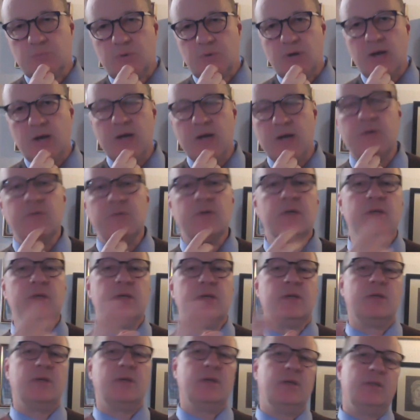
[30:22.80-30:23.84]
prior,
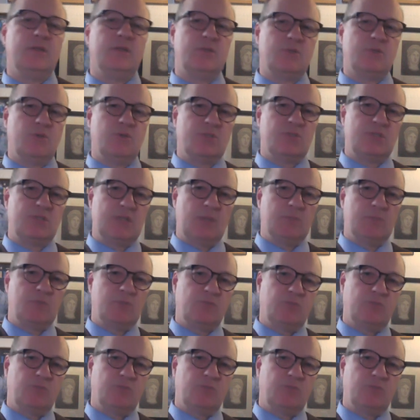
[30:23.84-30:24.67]
and this all stems